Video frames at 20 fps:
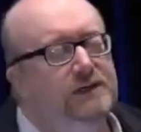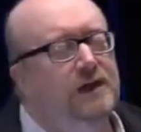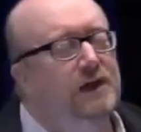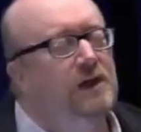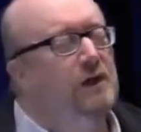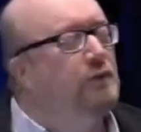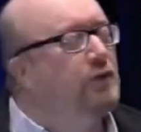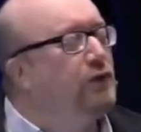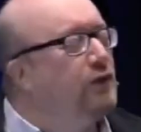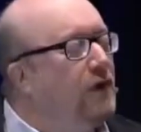going
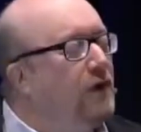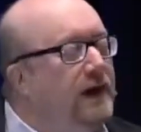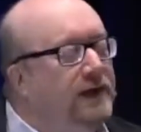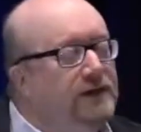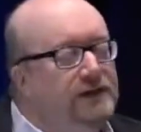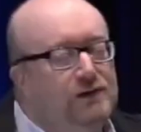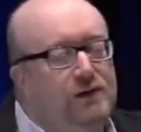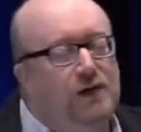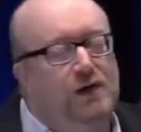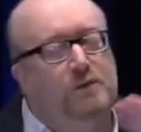to
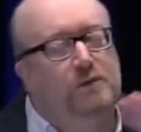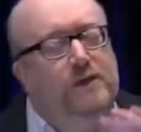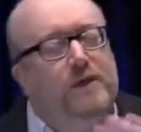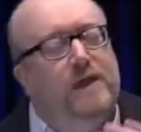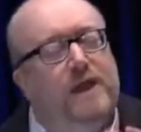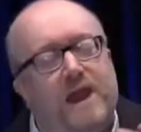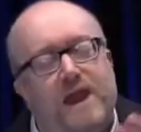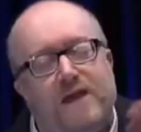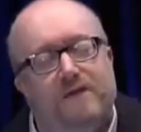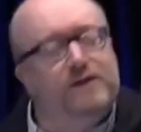praise God with
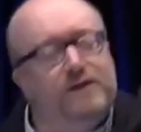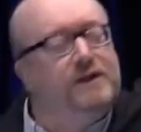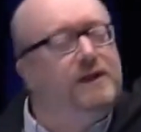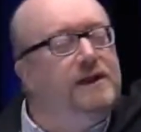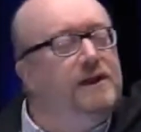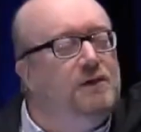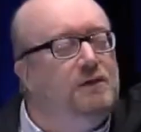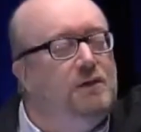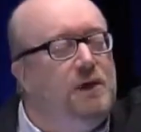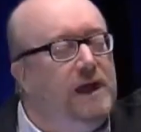everything
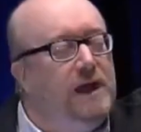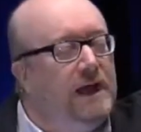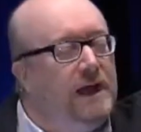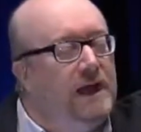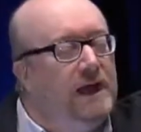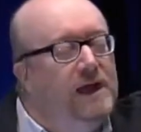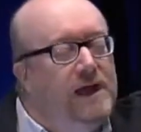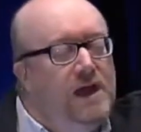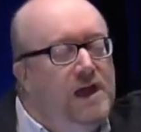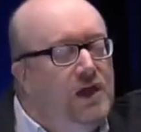that we
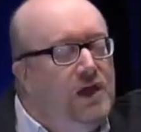are